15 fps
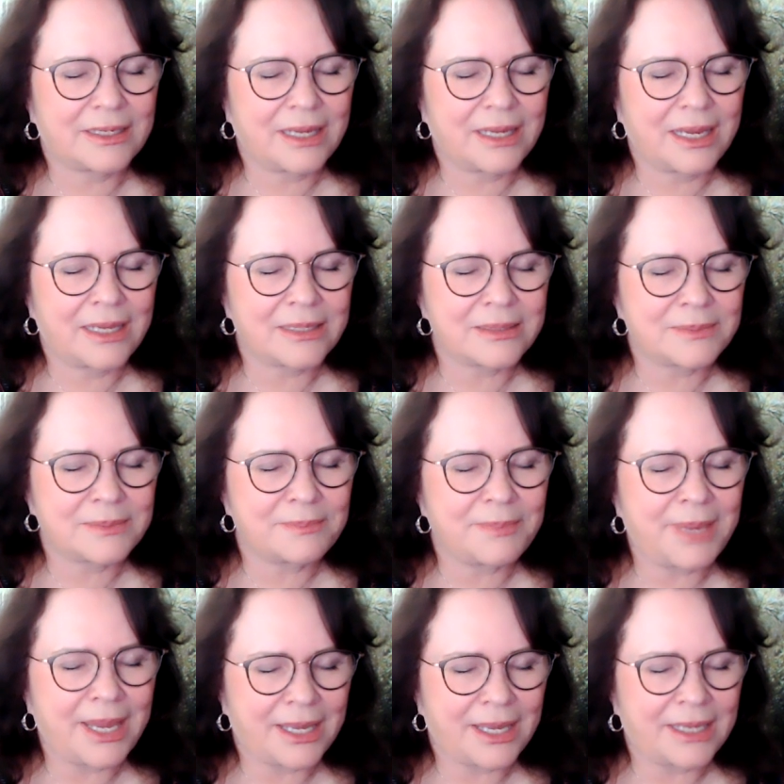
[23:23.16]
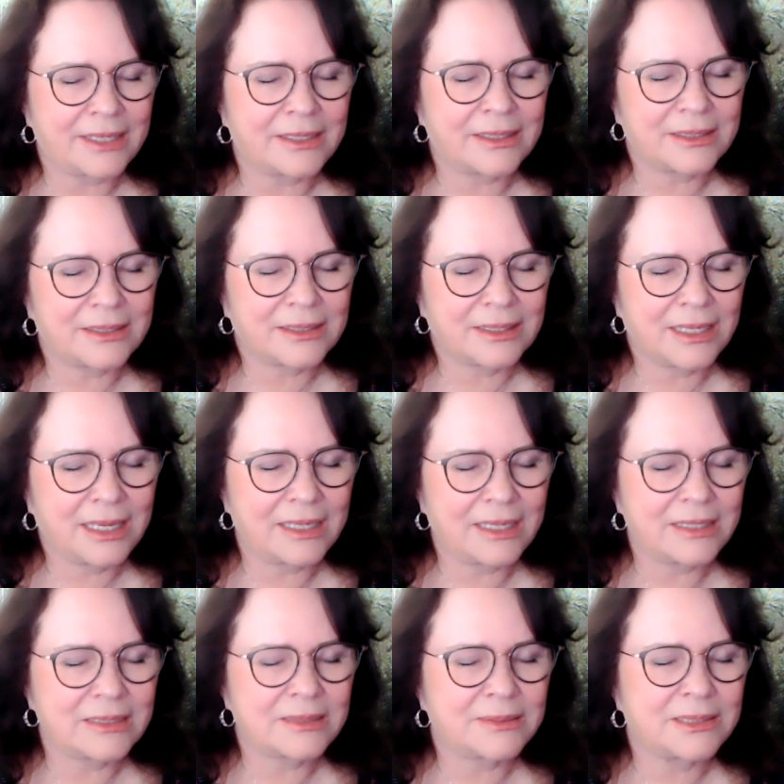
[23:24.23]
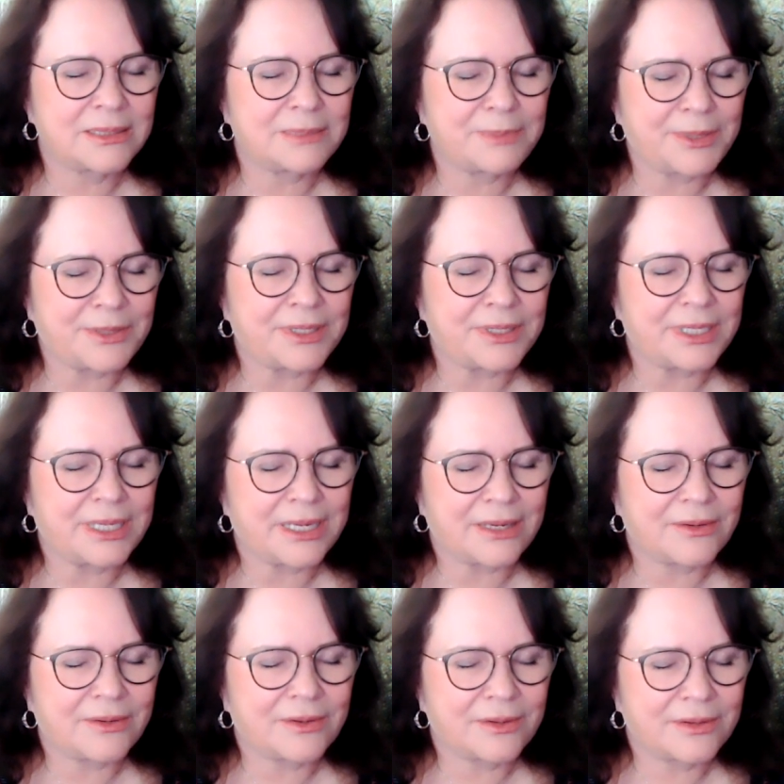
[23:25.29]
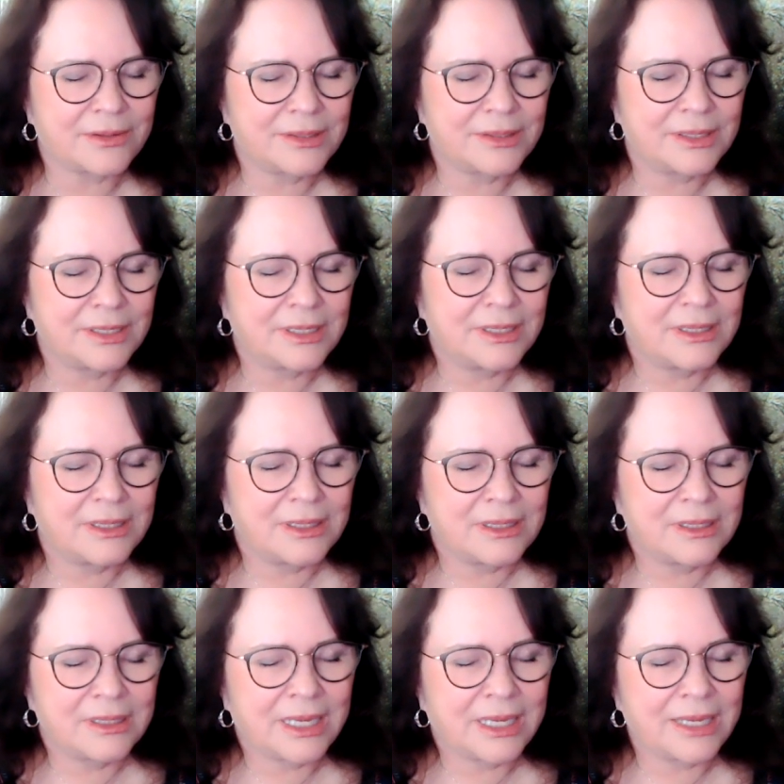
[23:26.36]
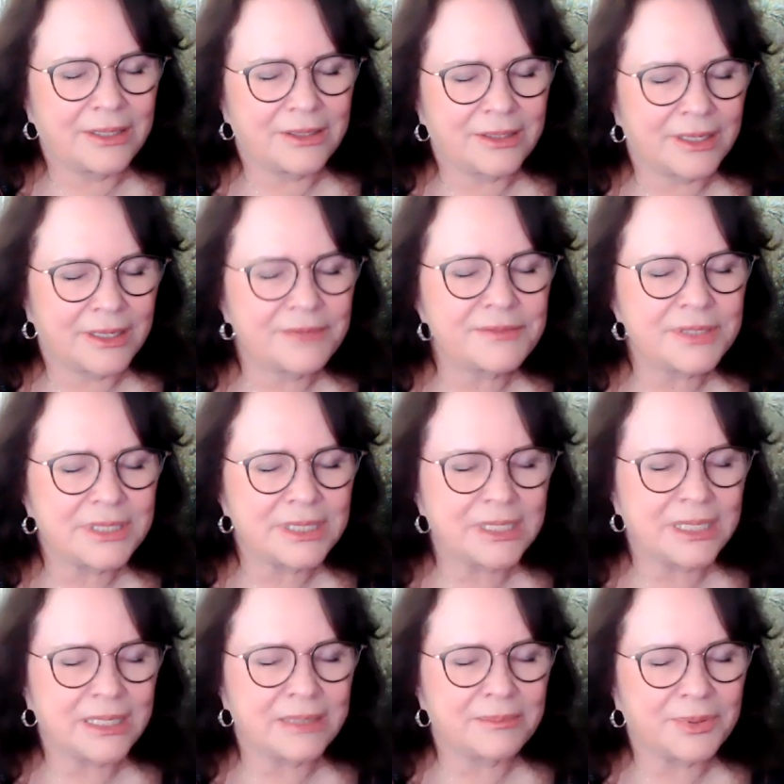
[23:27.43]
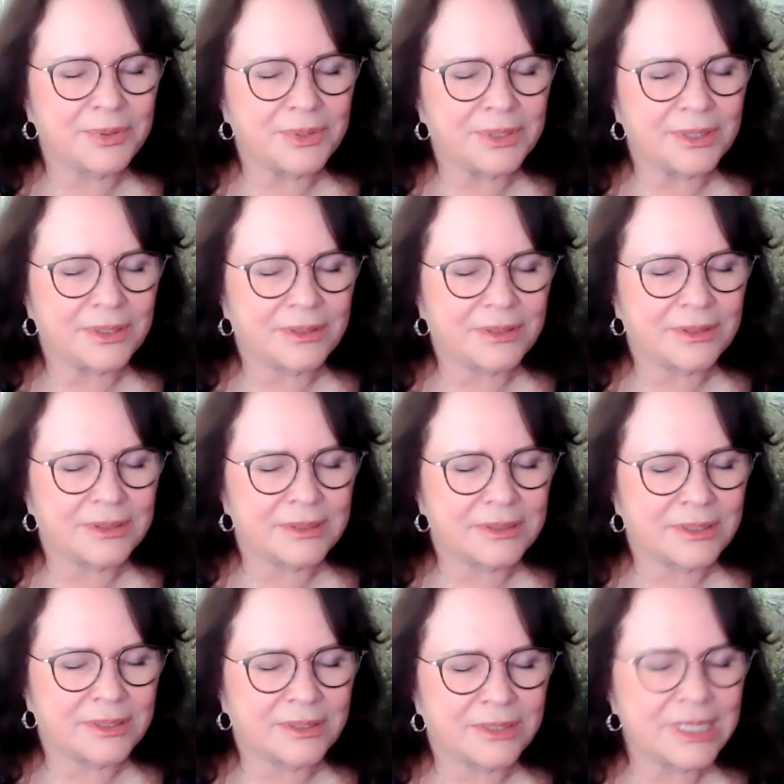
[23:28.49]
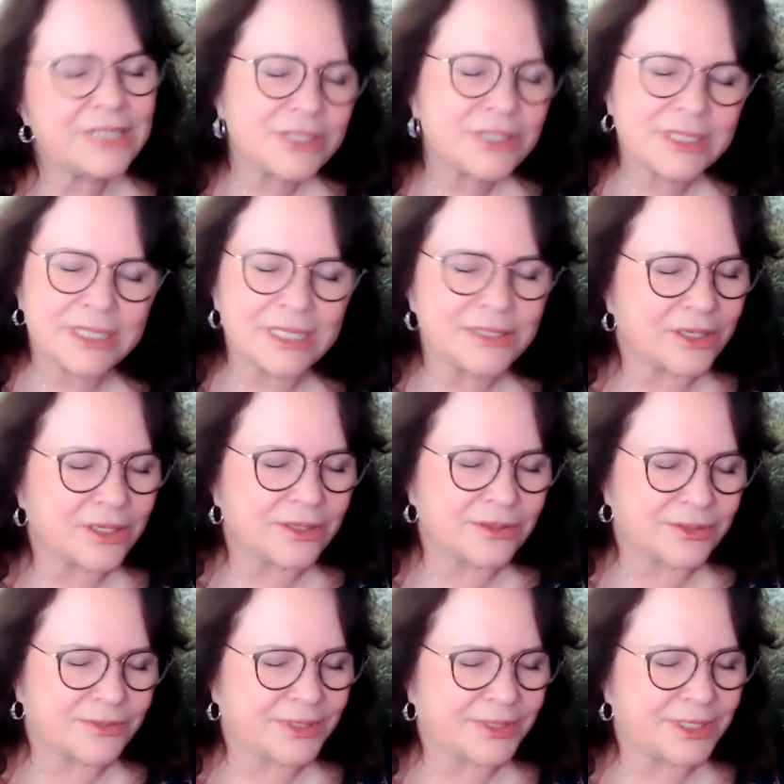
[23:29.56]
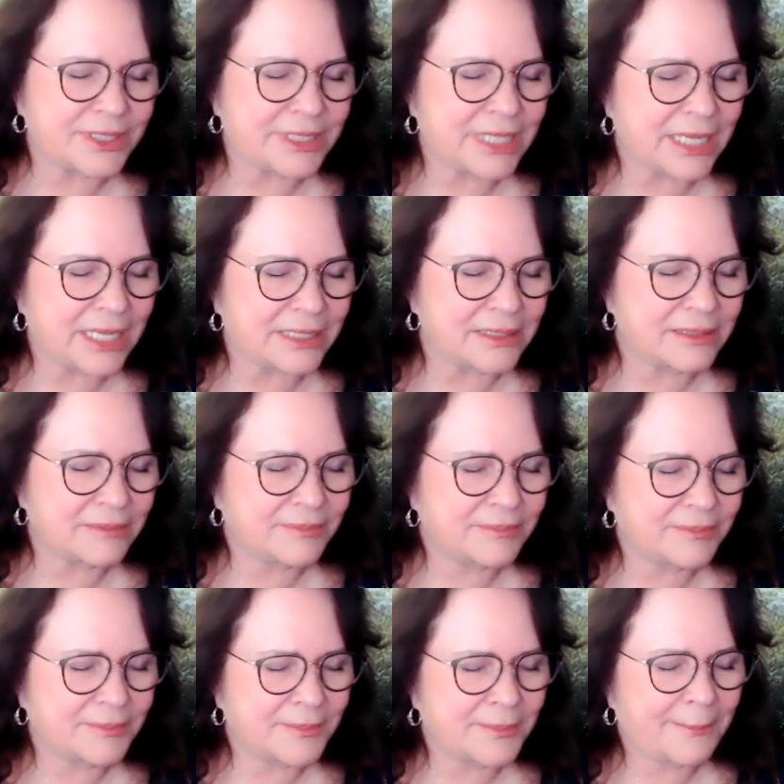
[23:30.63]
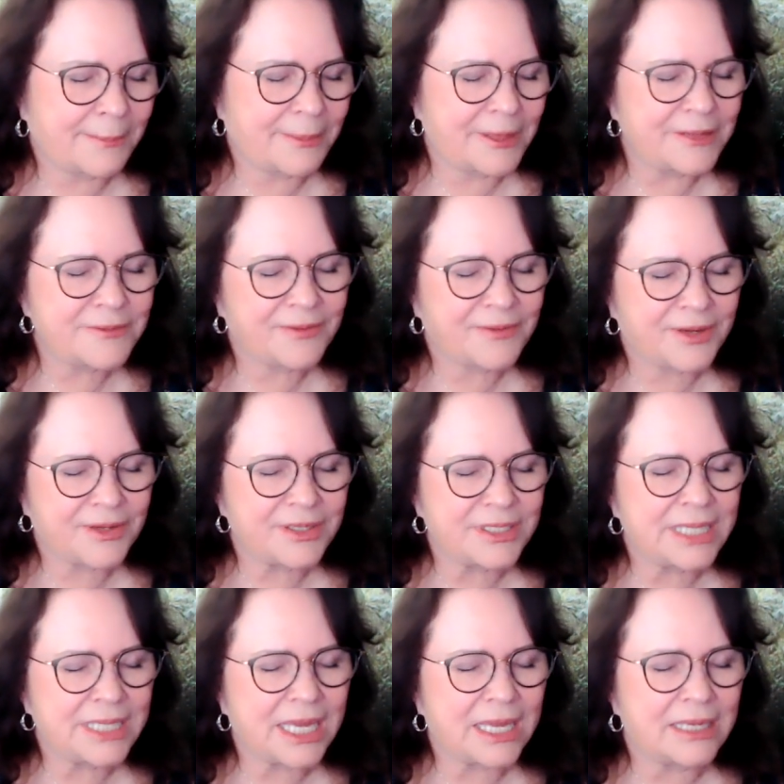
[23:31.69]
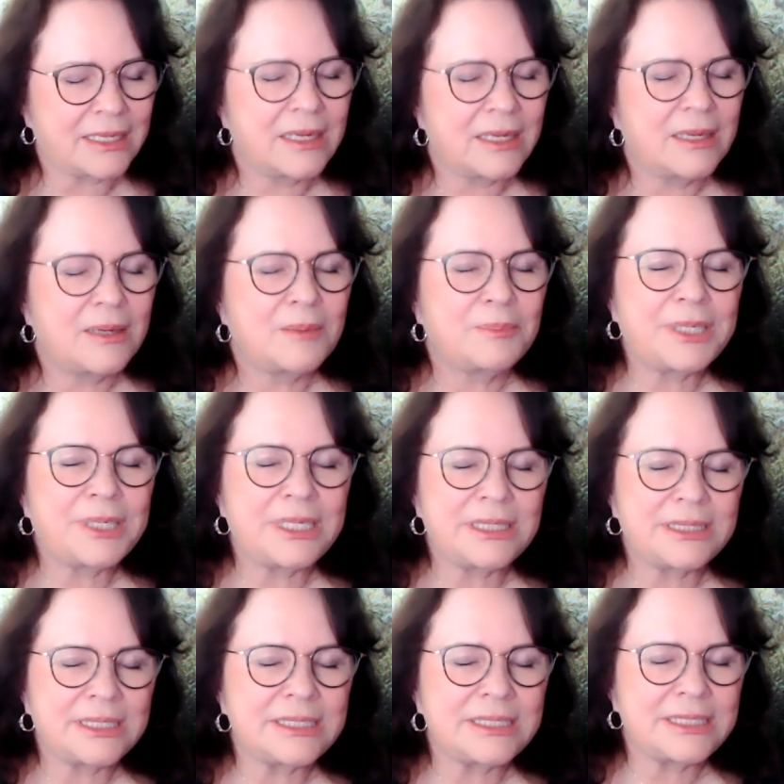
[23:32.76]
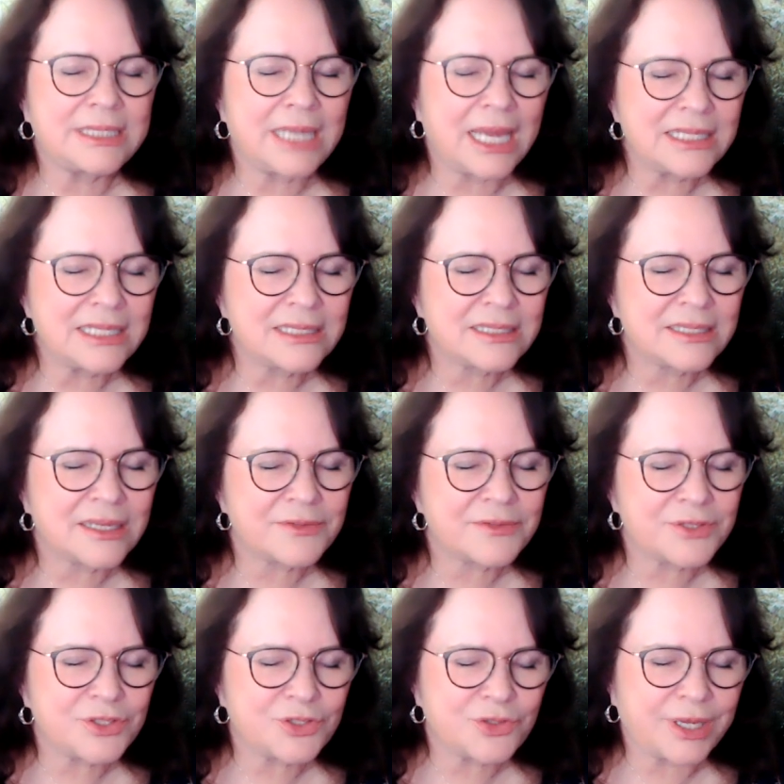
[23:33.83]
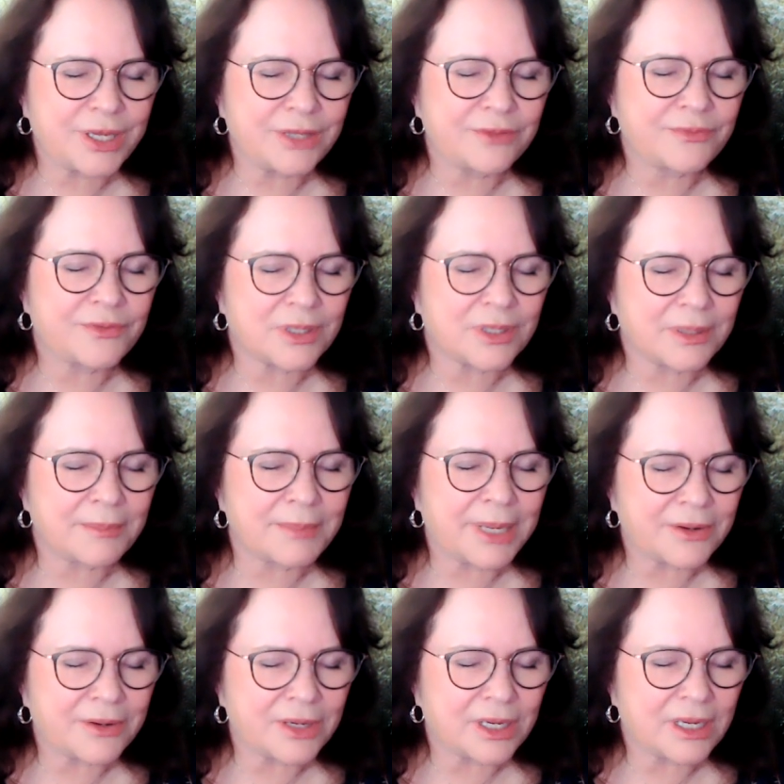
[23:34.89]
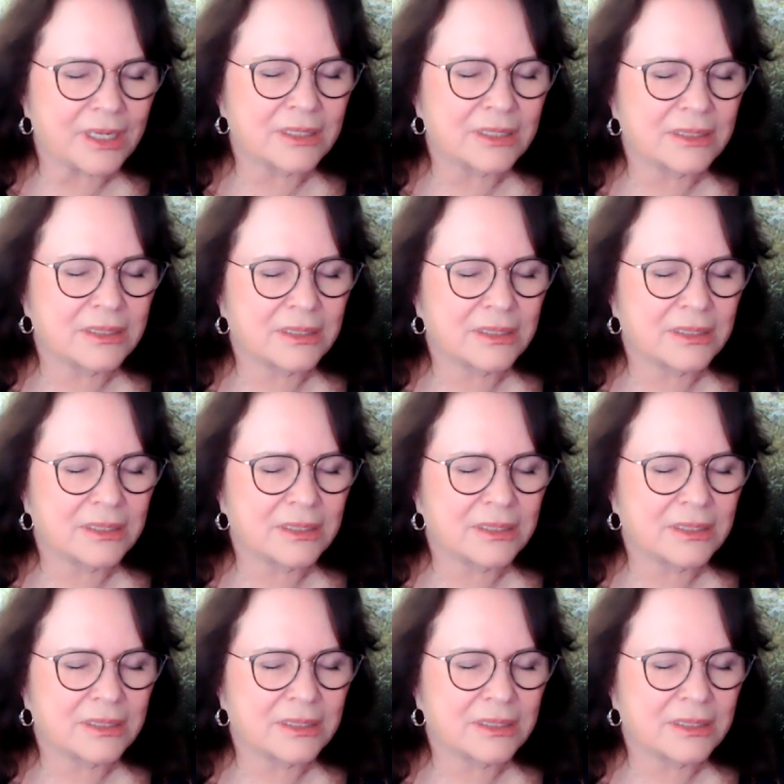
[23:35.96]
as man. He's spirit now. Can you give us any input on Donald? He just said Donald's very sad. It's very sad, but it's a test of strength for America.